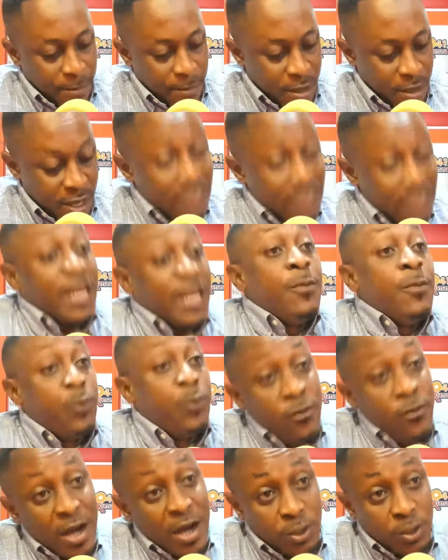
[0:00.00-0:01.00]
it's an
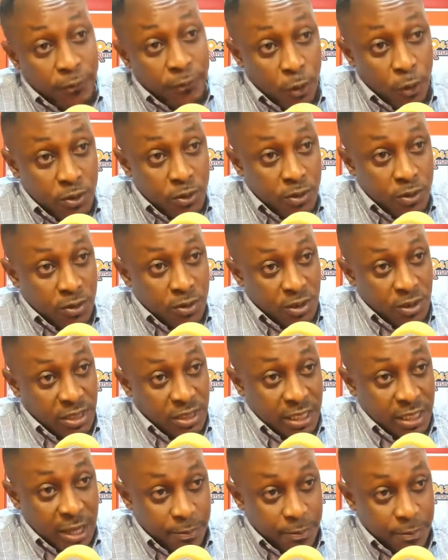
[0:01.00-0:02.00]
improved House of Folk
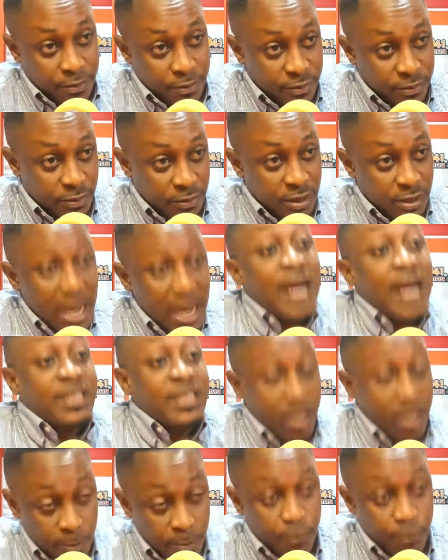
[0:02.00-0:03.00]
setup has a
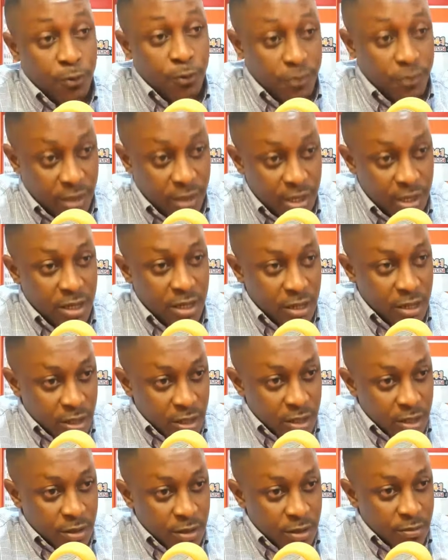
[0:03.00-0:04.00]
improve
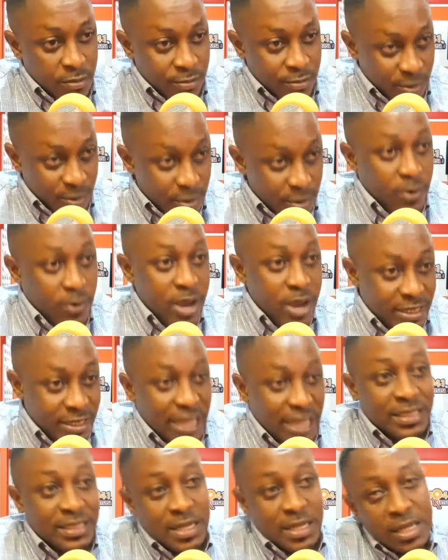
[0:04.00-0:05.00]
me here
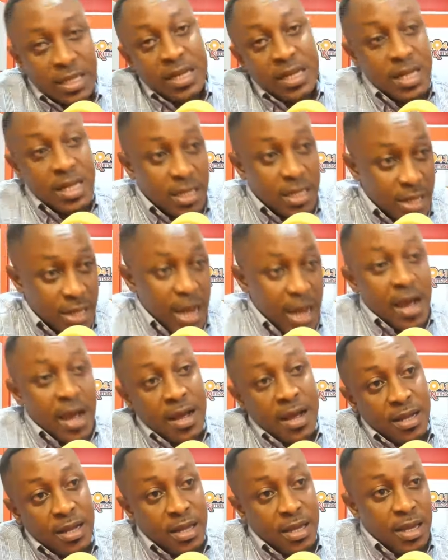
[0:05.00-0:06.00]
start league now
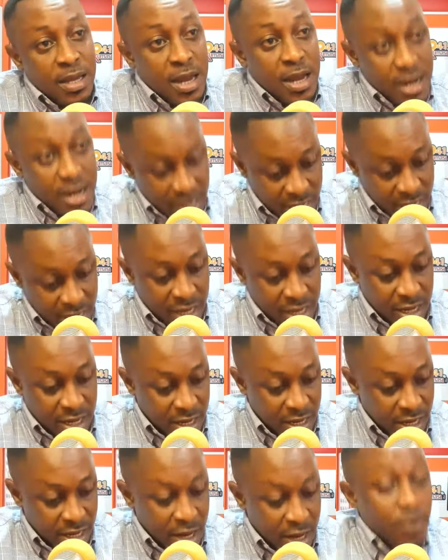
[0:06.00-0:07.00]
any
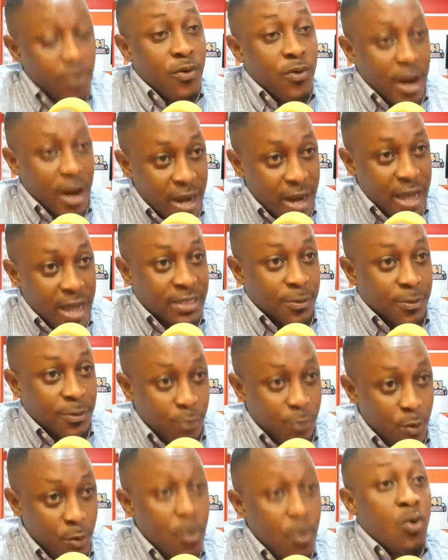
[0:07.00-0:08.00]
and na
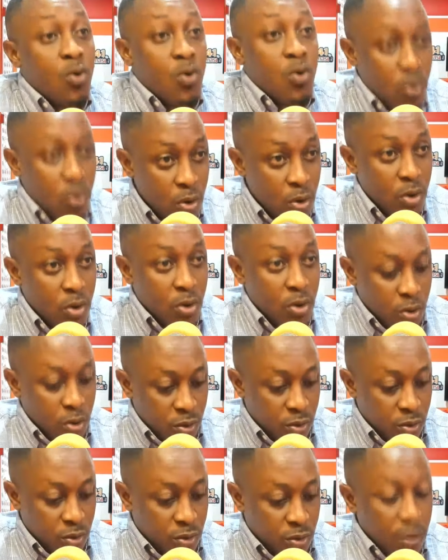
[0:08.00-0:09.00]
simple me who
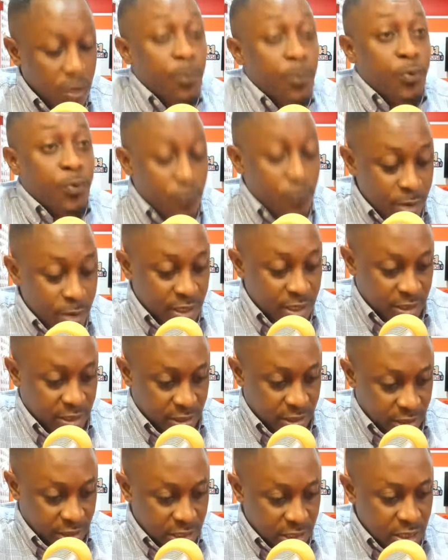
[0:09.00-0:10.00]
improvement
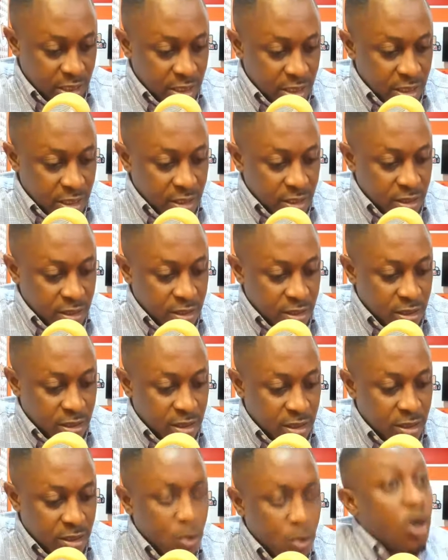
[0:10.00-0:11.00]

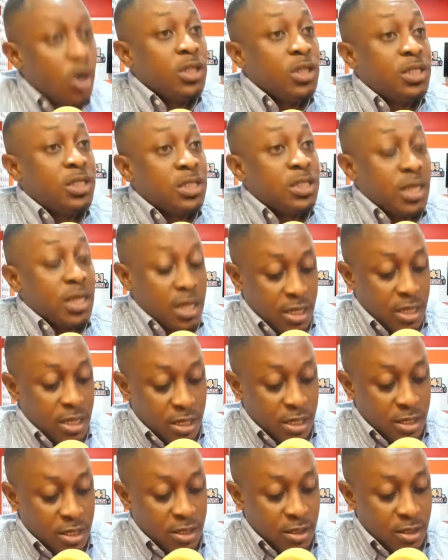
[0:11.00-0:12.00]
coach
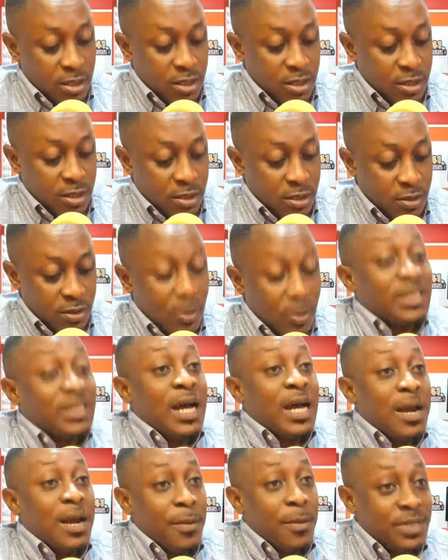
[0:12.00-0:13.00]

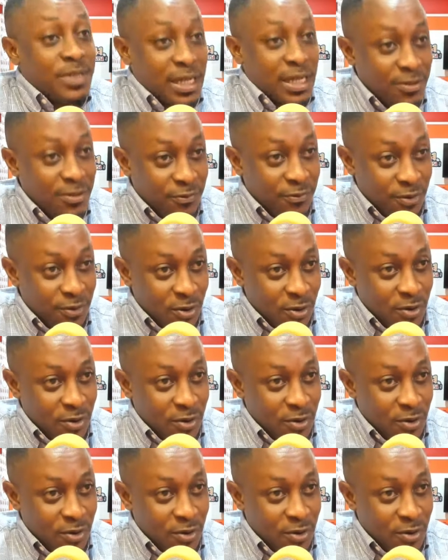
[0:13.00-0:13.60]
Watara, I'm starting free now.